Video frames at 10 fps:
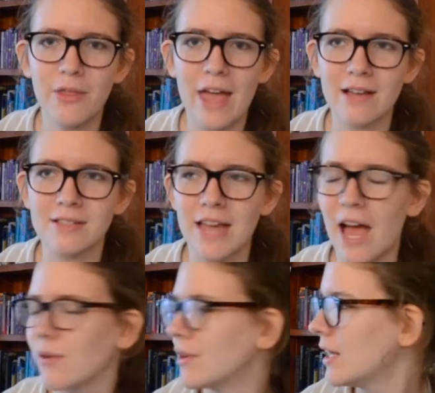the house
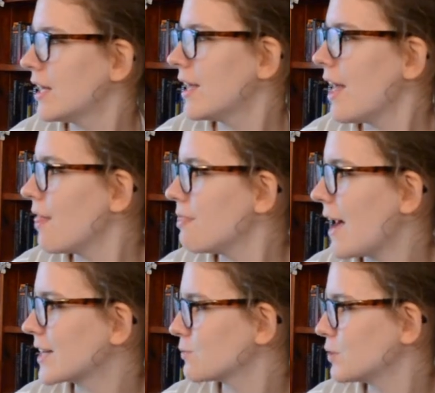down.
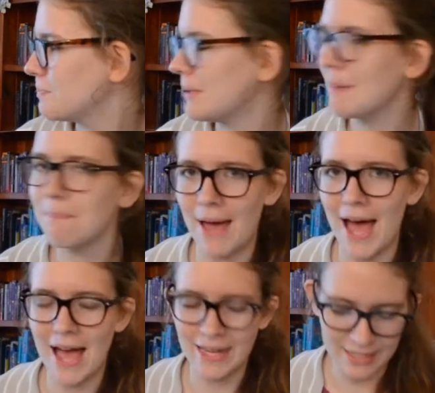That would be
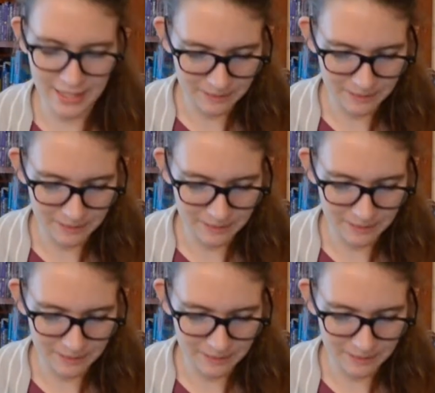bad.